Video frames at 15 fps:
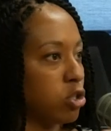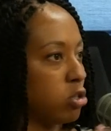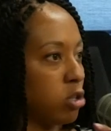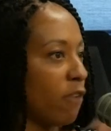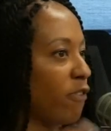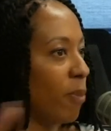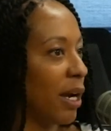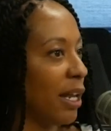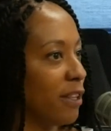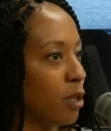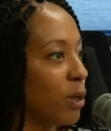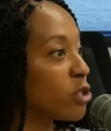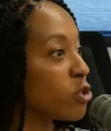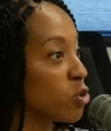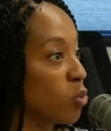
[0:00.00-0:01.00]
Everybody in the
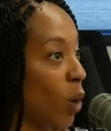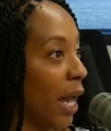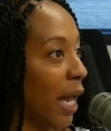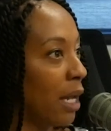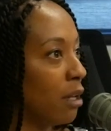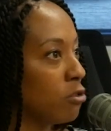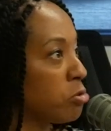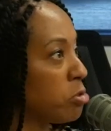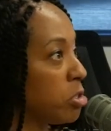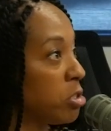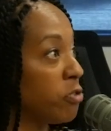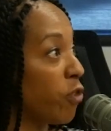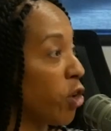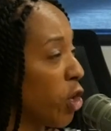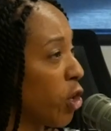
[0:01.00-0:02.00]
picture is white.
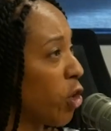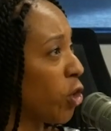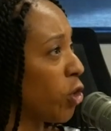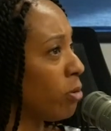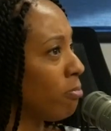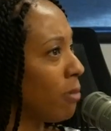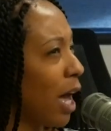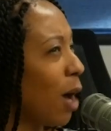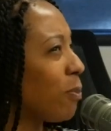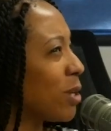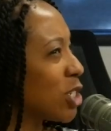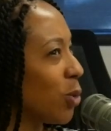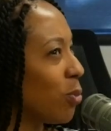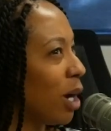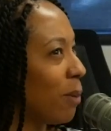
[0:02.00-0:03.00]
For her, up
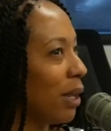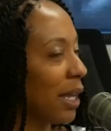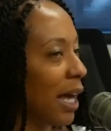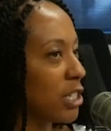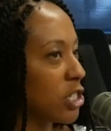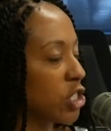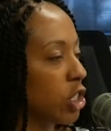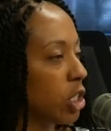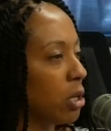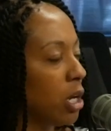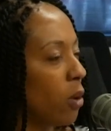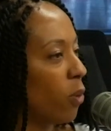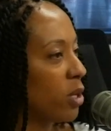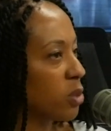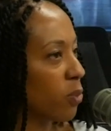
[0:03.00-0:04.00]
until probably last year,
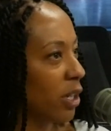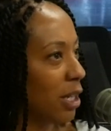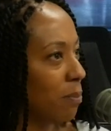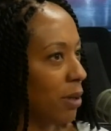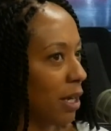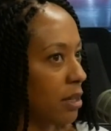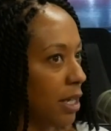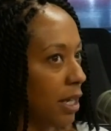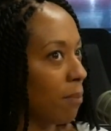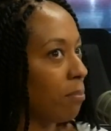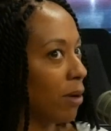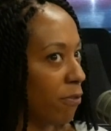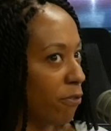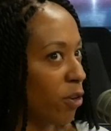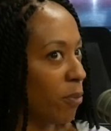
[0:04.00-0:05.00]
wasn't really a big thing.
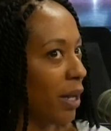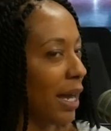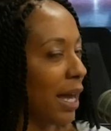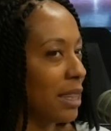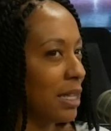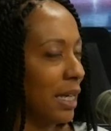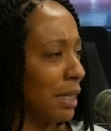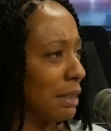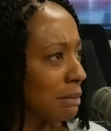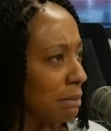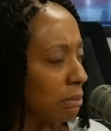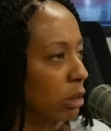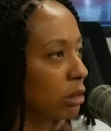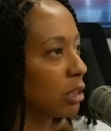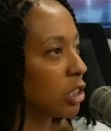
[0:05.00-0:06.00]
But for me, I think,
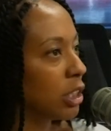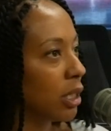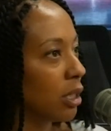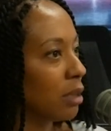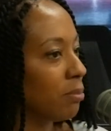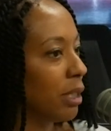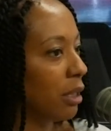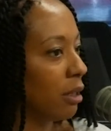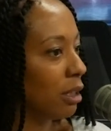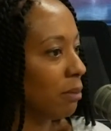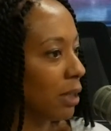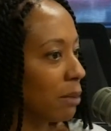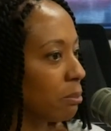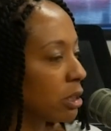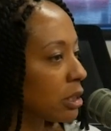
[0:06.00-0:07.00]
well, is she going to be the only
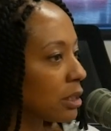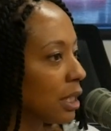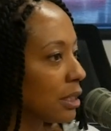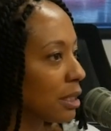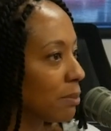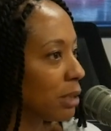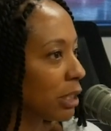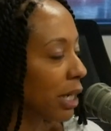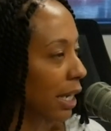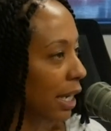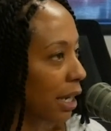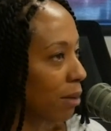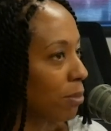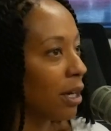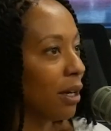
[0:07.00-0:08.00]
Black person that's up there at
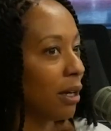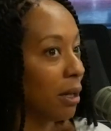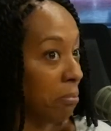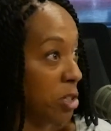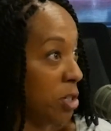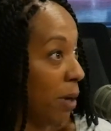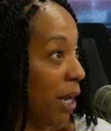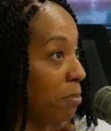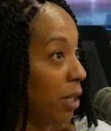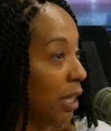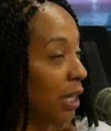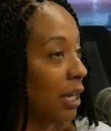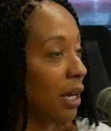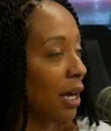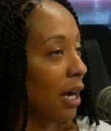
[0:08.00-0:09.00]
camp? She might
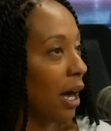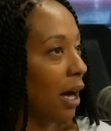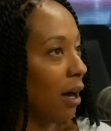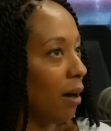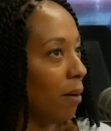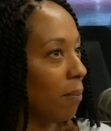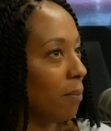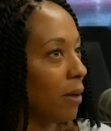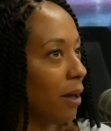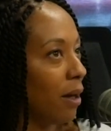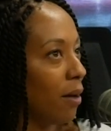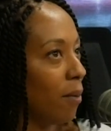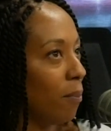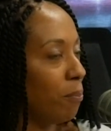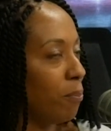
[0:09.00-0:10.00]
be.
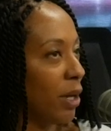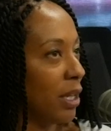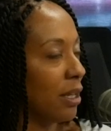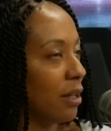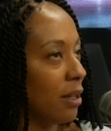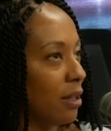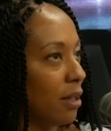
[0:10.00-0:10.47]
But,